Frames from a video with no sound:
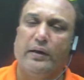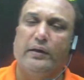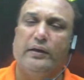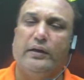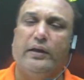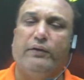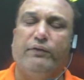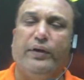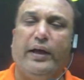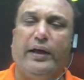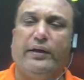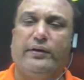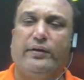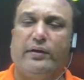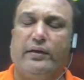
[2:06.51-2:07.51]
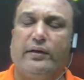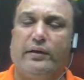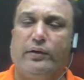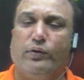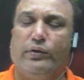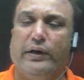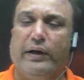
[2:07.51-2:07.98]
the phase,
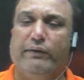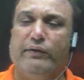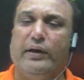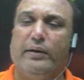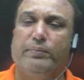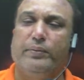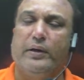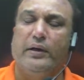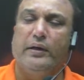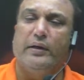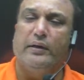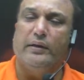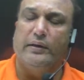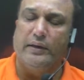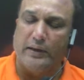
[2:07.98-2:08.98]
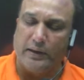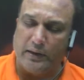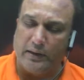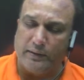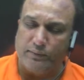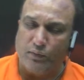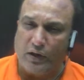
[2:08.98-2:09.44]
to develop
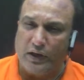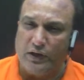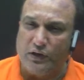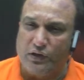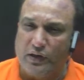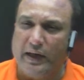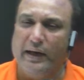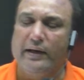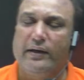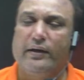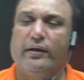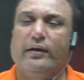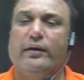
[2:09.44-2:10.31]
the state,